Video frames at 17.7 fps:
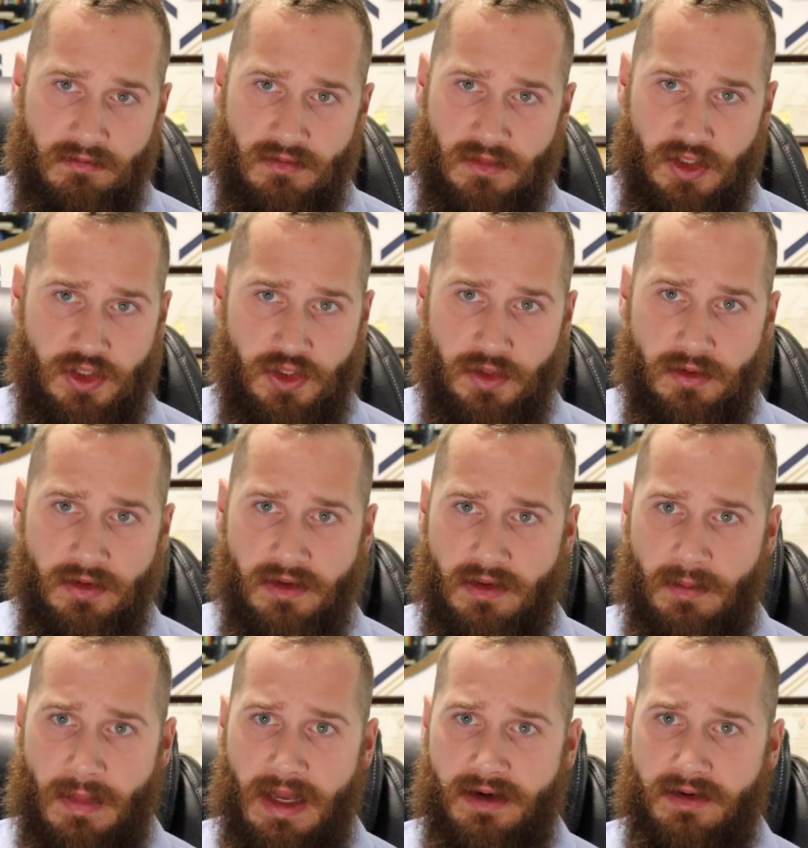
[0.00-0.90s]
the truth of
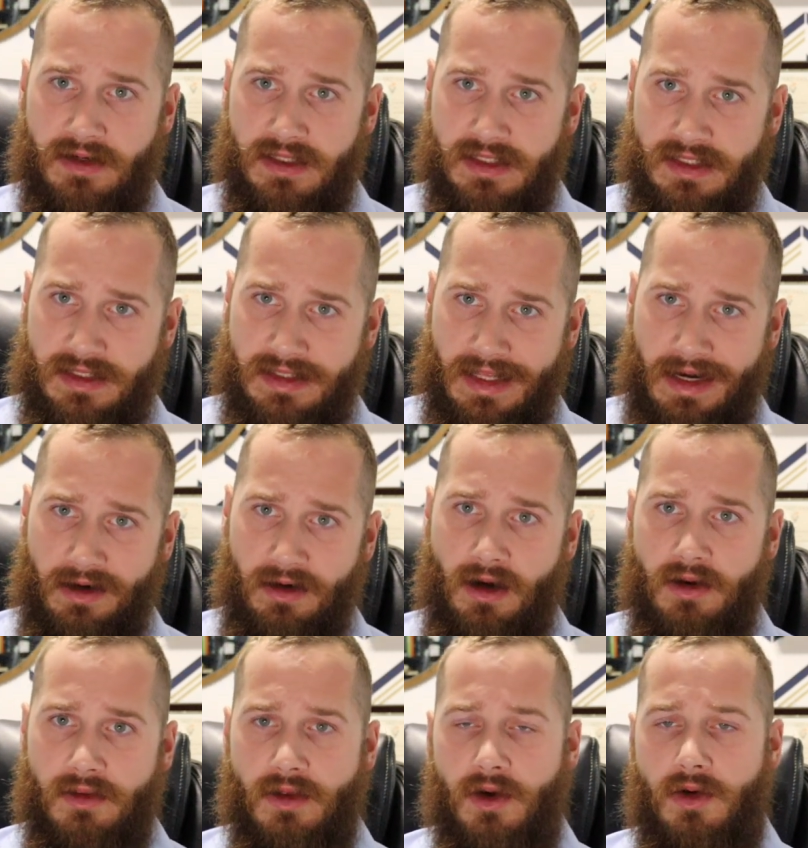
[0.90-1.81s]
the matter is there
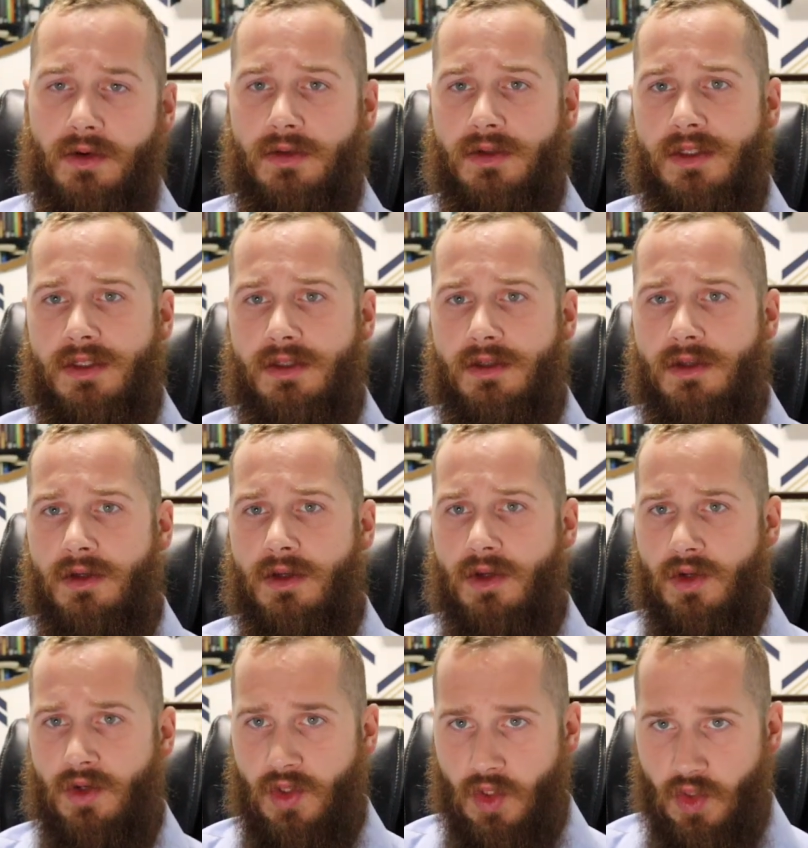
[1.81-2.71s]
are those
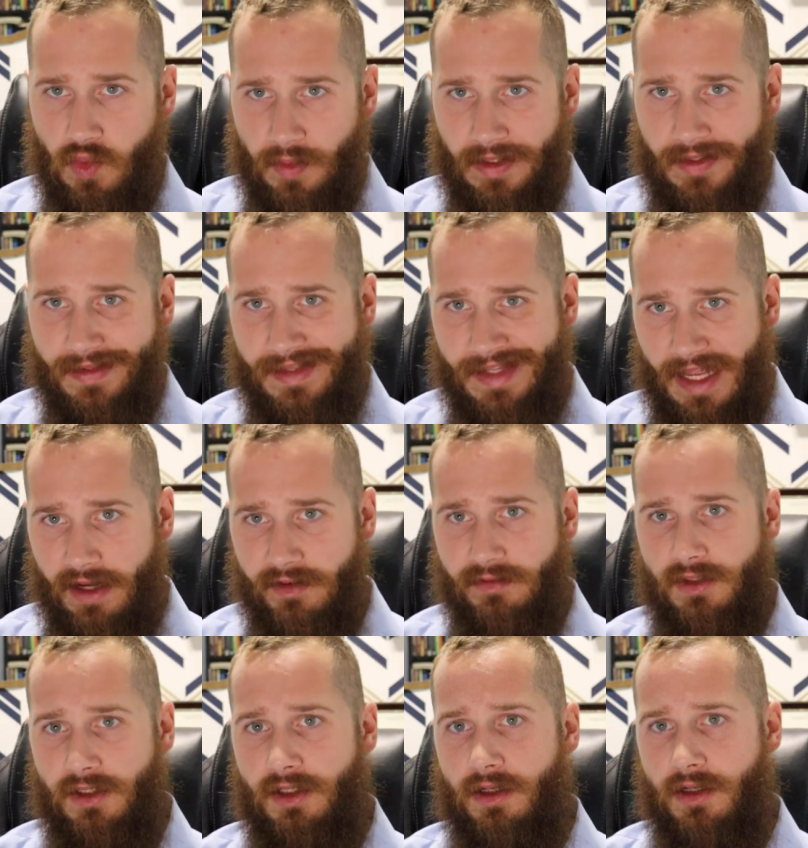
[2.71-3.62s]
who will
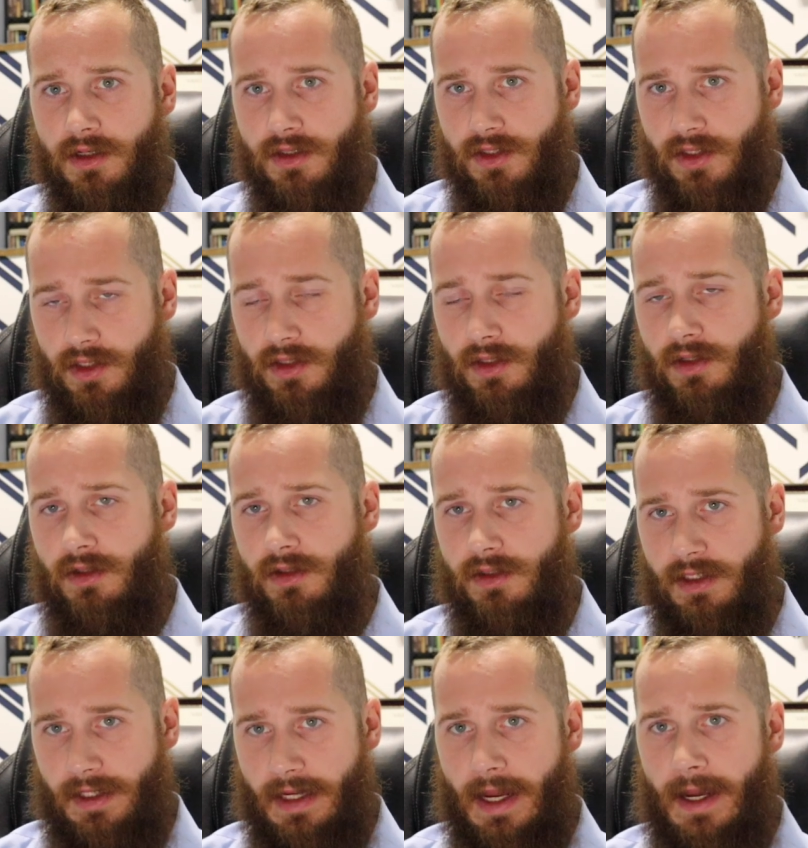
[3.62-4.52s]
never turn
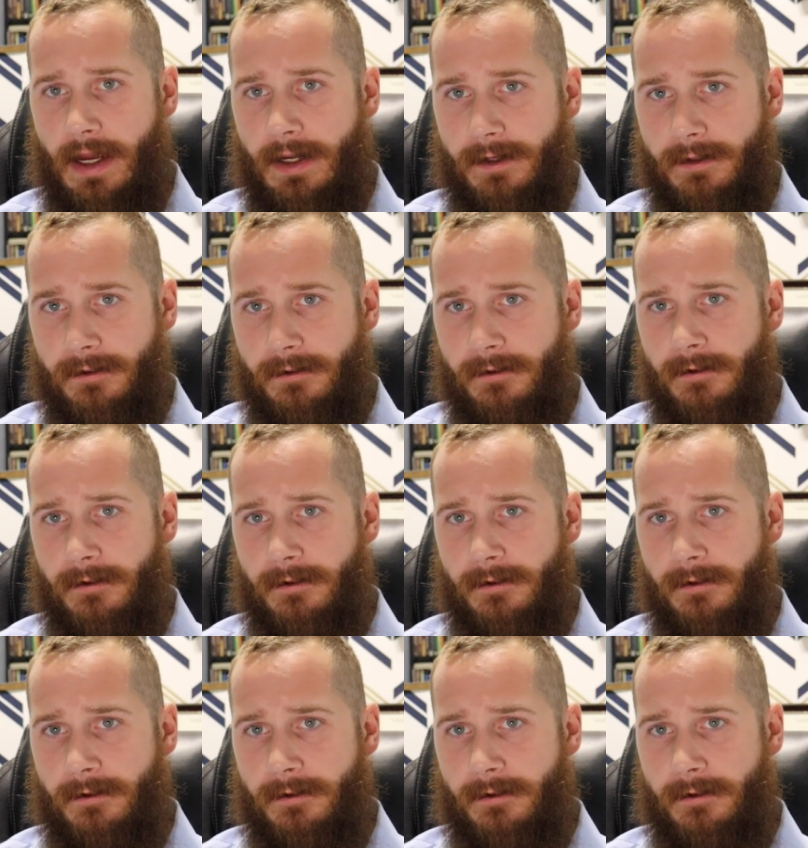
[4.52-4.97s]
to God.